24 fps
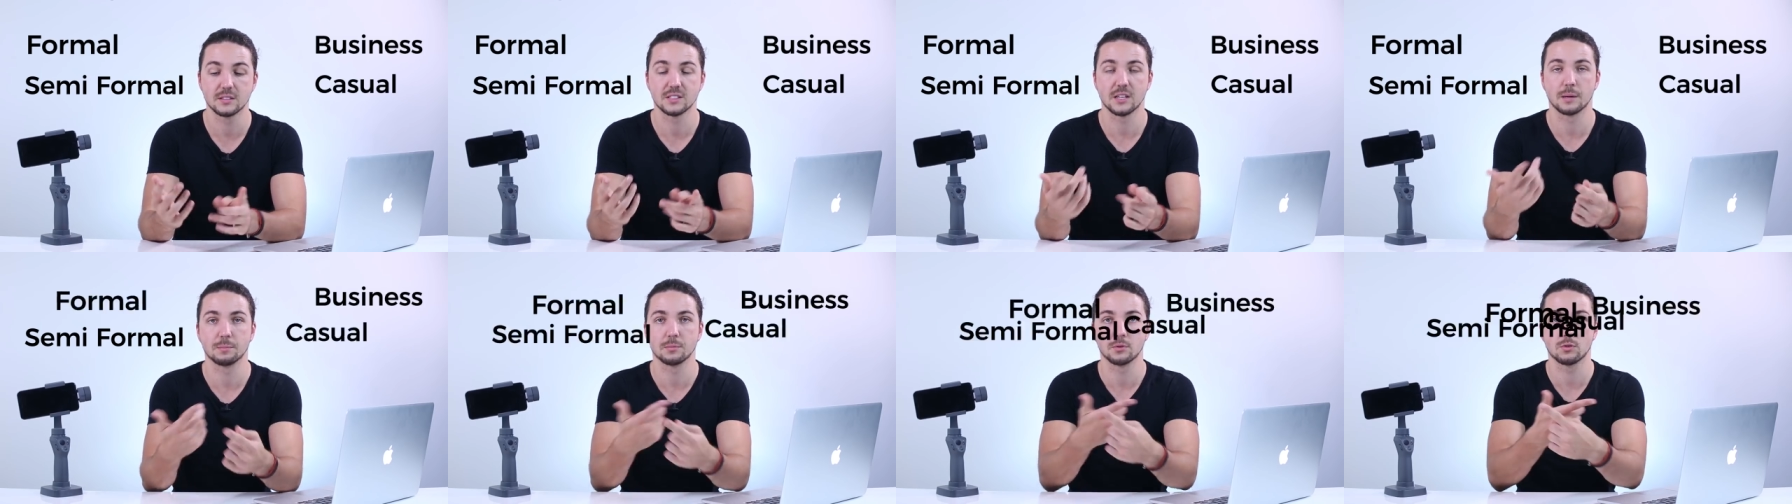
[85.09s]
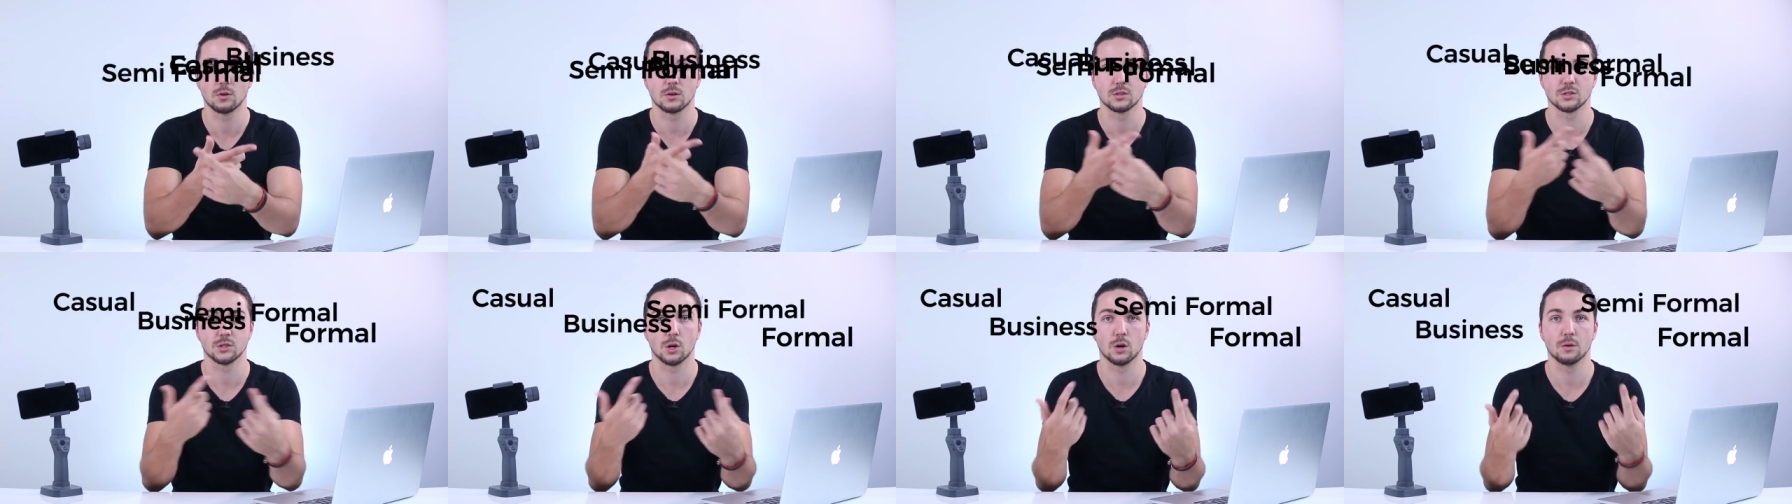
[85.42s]
Some
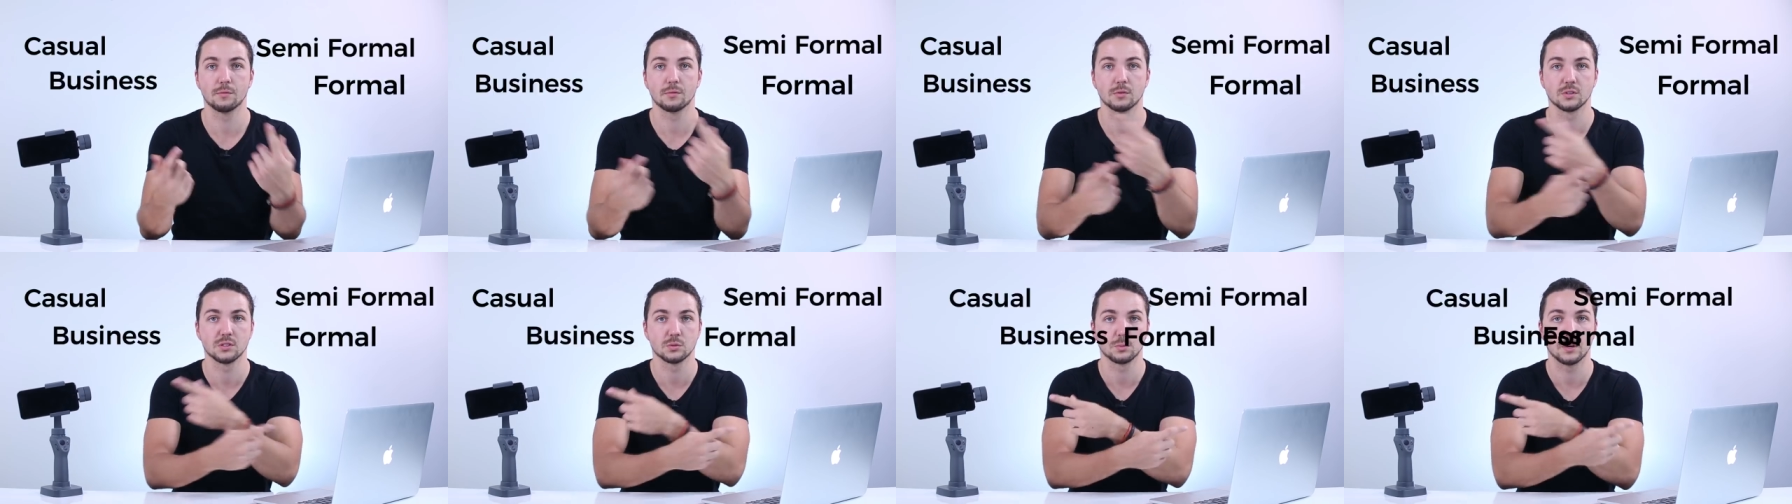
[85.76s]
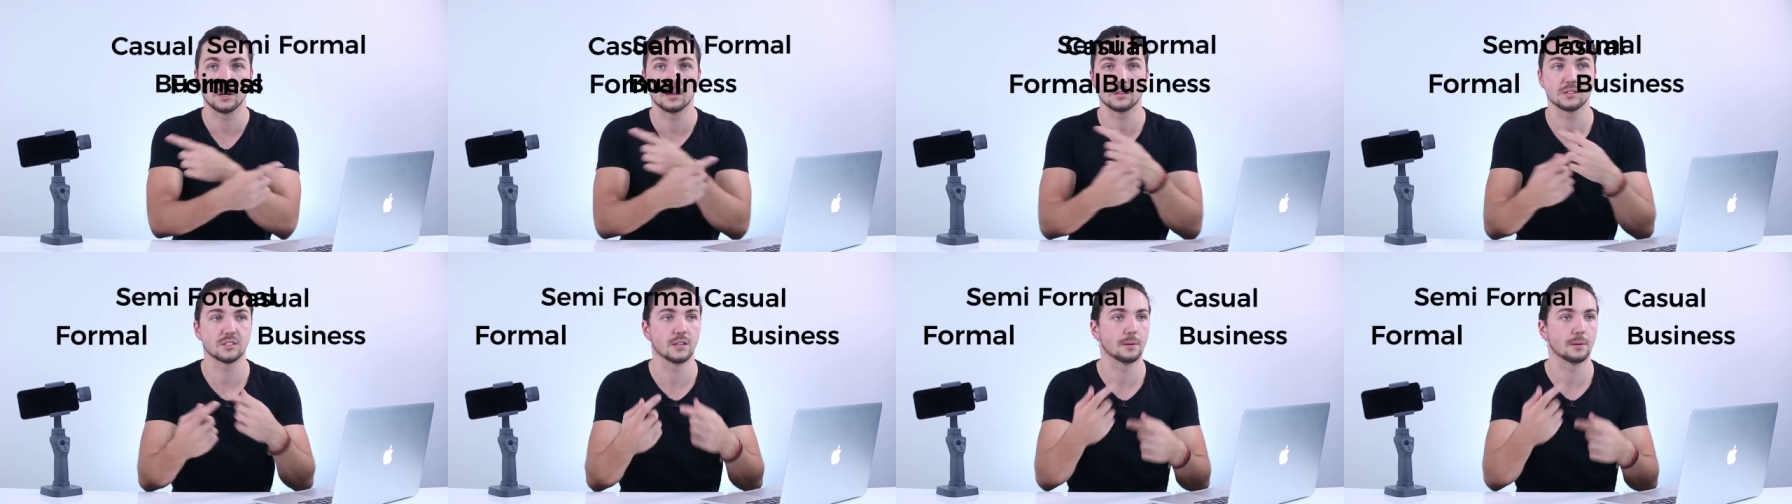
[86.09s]
cross over as
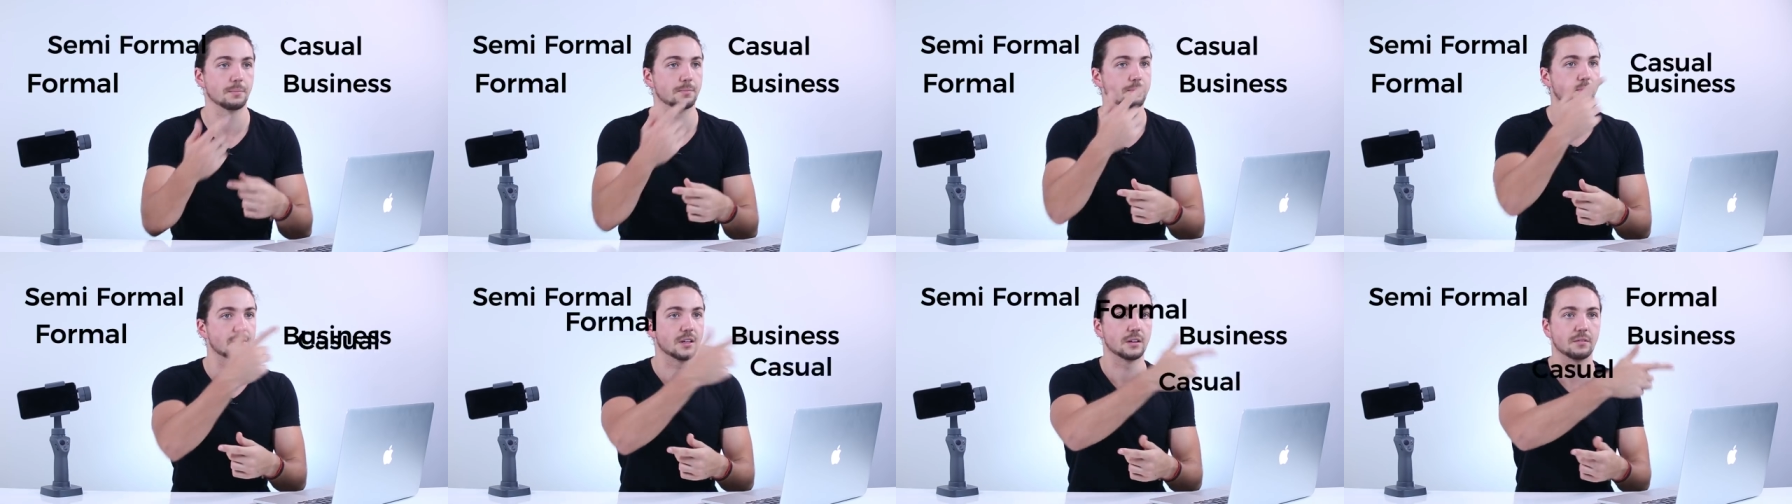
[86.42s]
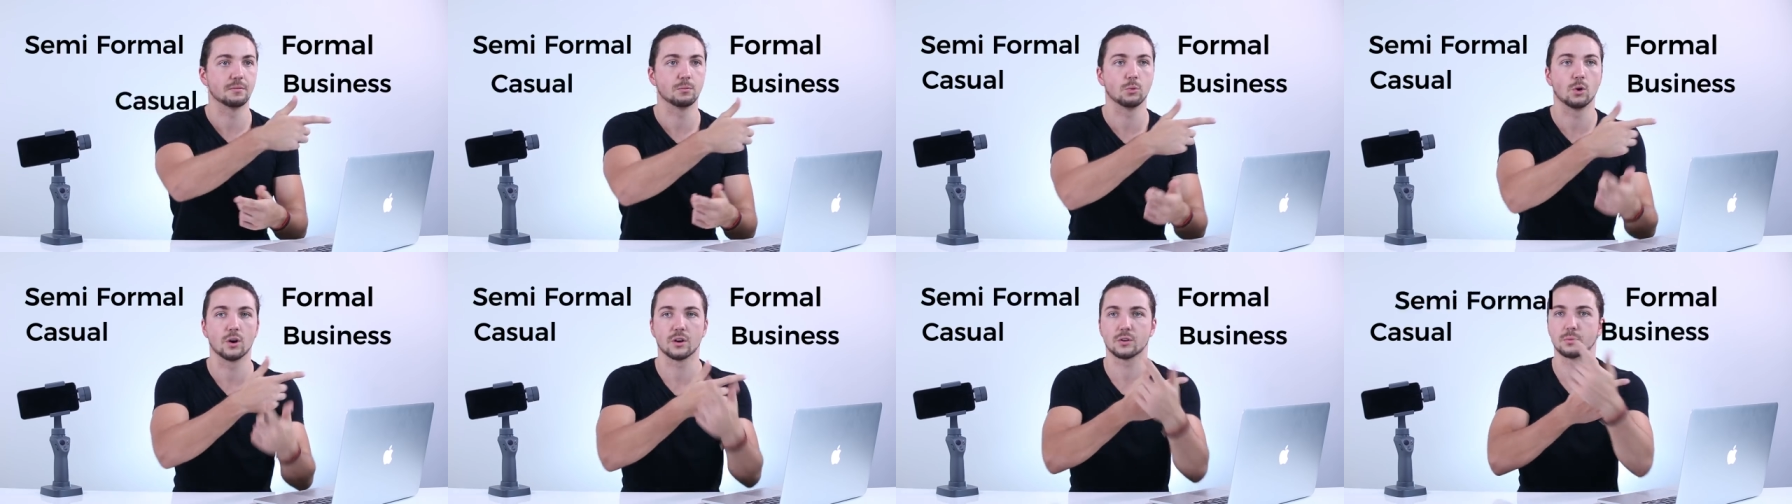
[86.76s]
well. Some
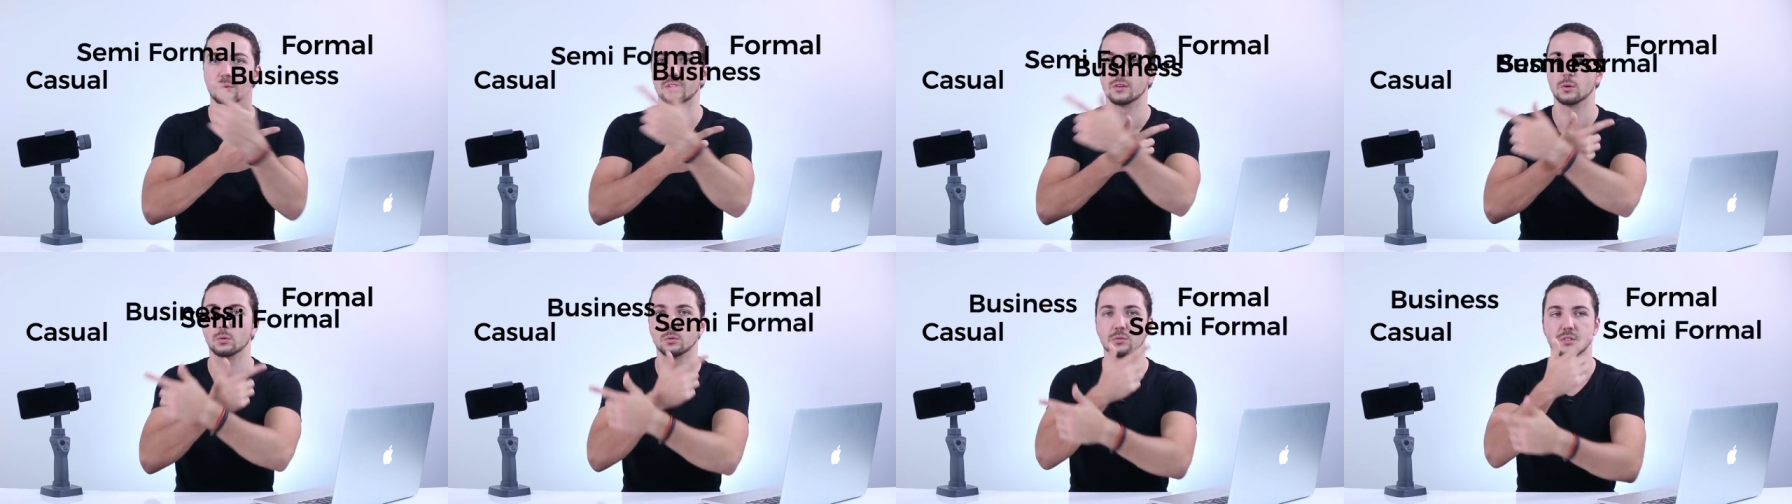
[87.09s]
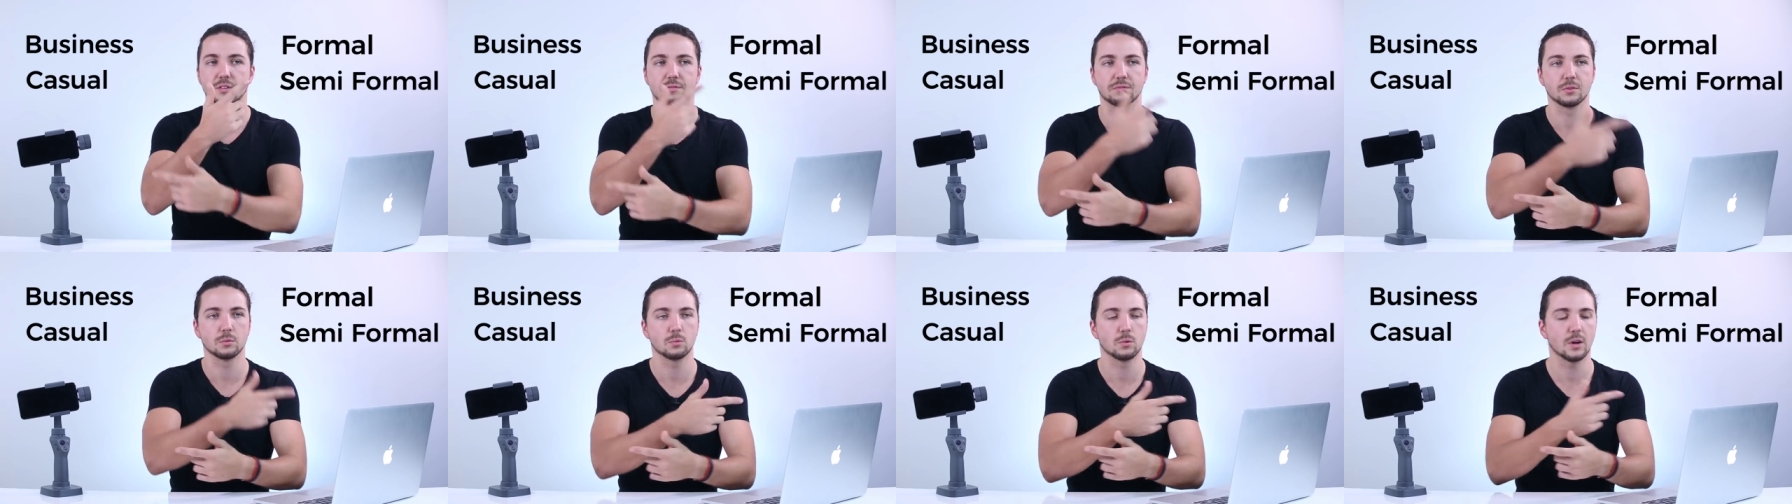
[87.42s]
can work with all
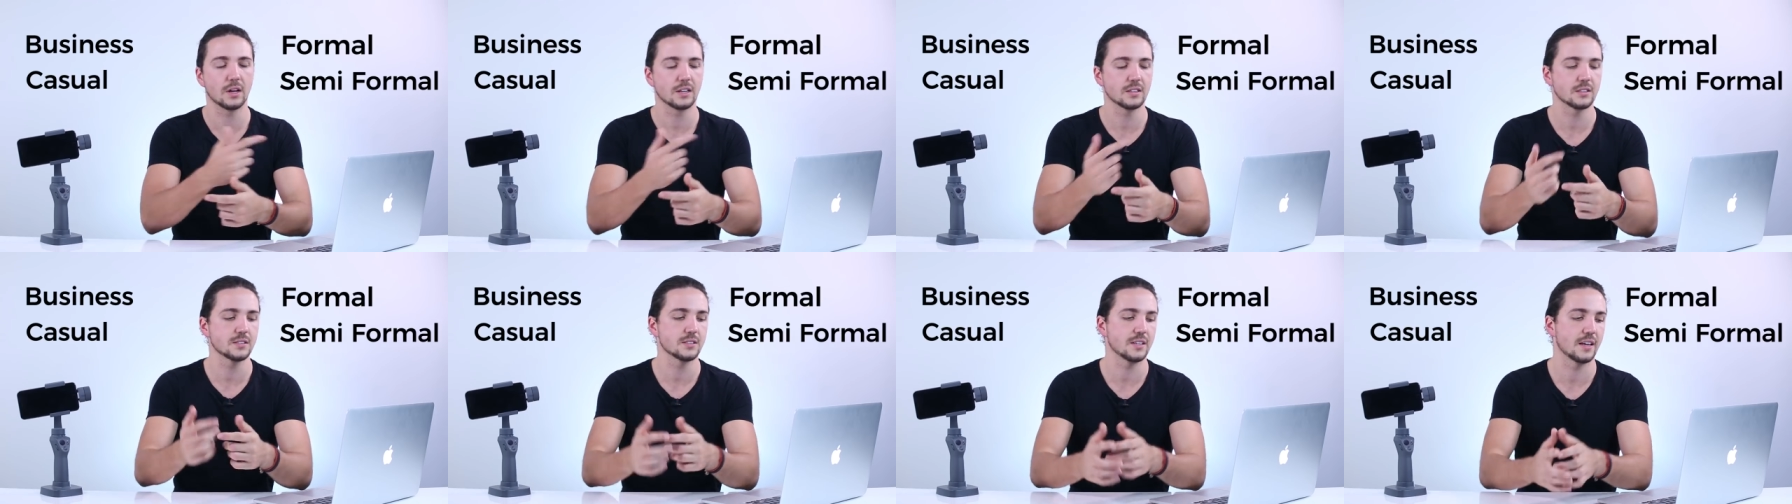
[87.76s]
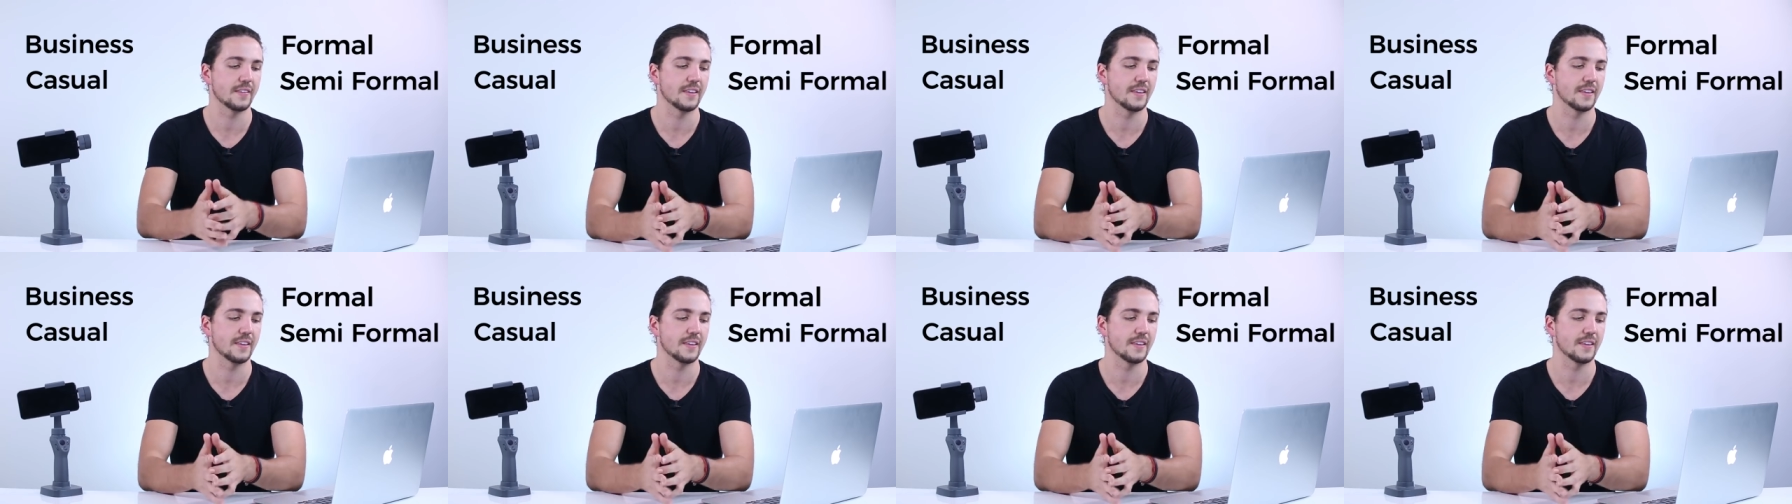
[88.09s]
different ones.